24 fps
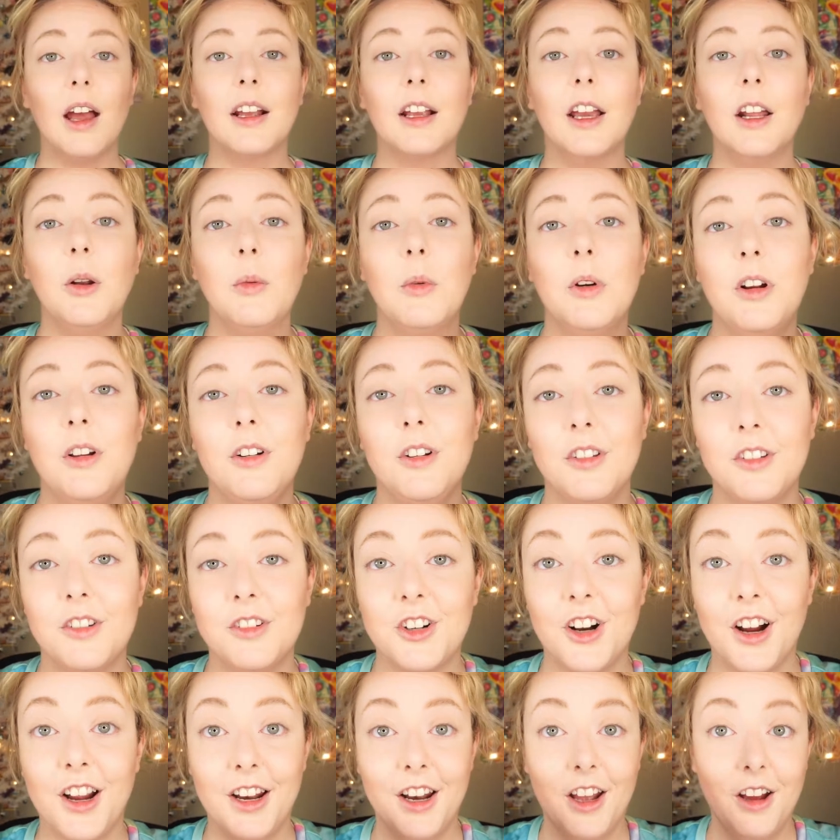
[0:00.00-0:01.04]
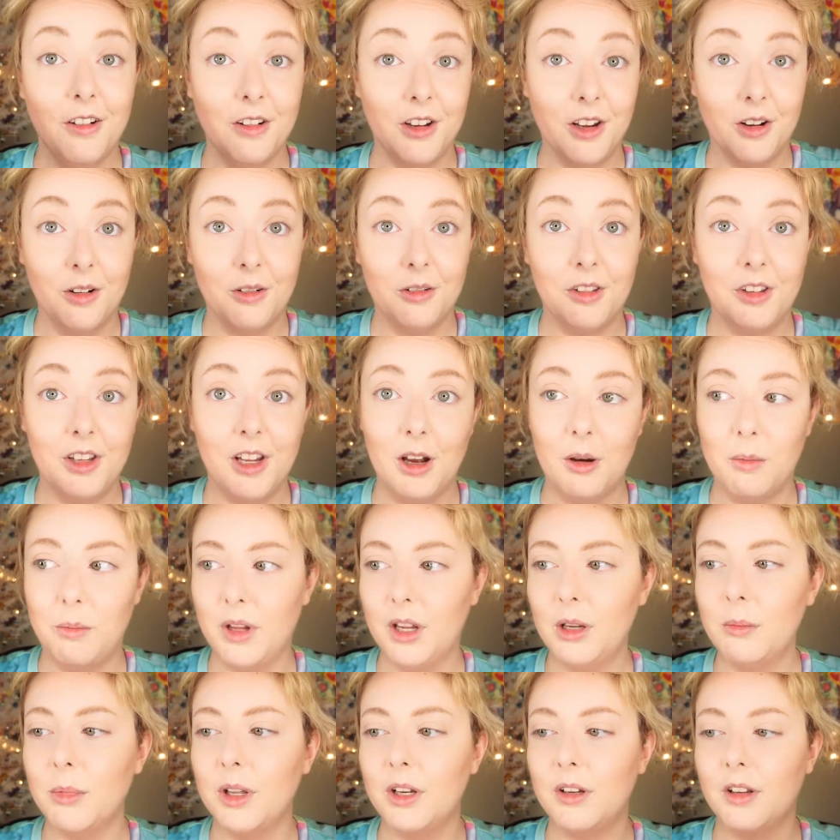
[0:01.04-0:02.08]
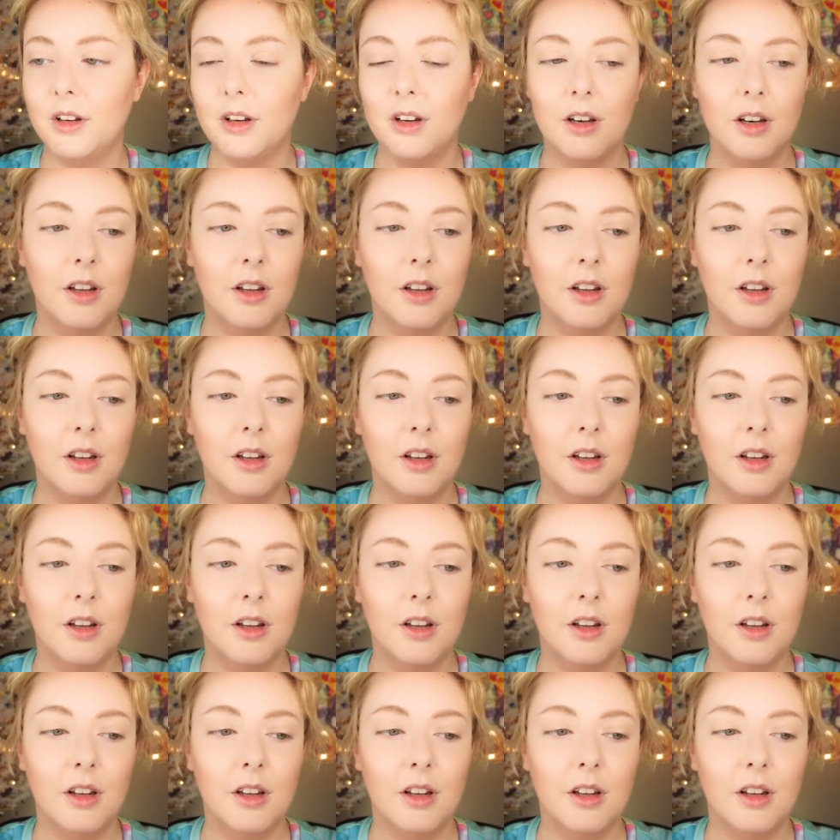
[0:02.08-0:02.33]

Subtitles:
I kind of want to just try it out, you know, see how pigmented it